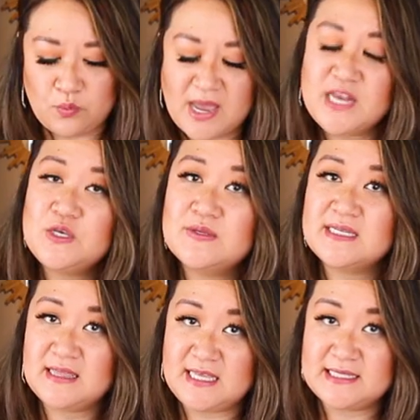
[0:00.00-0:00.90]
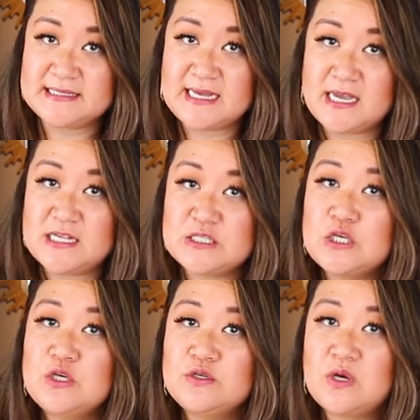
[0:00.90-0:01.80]
When using these guys,
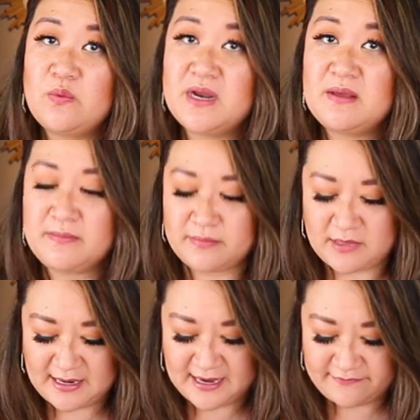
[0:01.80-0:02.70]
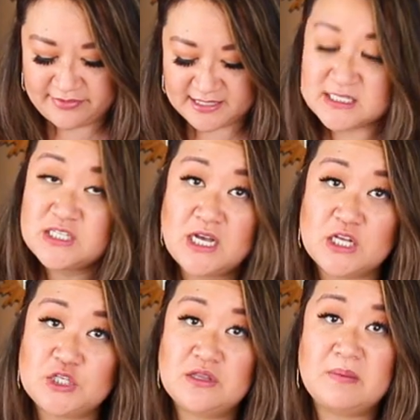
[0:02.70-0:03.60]
you don't want to have this
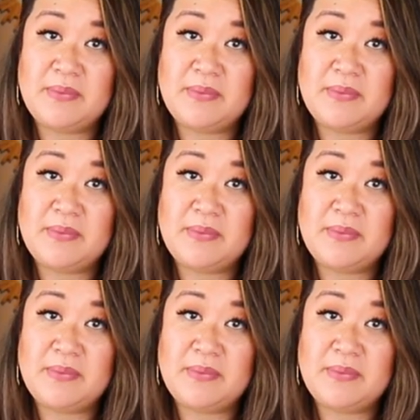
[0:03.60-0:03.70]
touch the